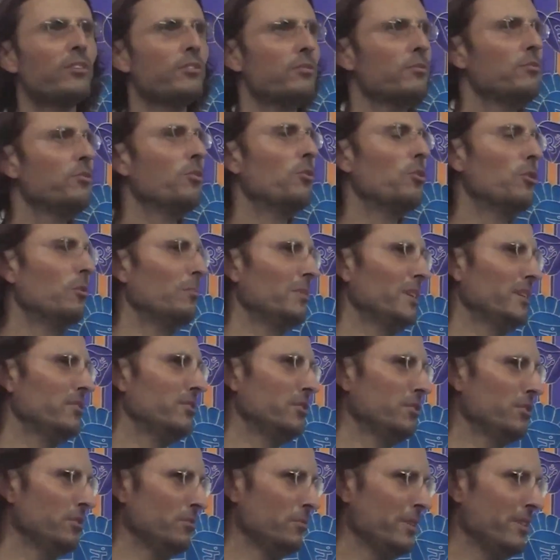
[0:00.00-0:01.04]
What do you normally
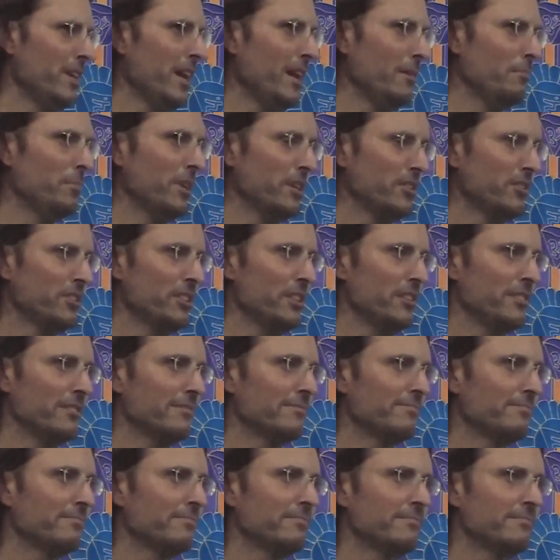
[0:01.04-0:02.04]
do with that picture?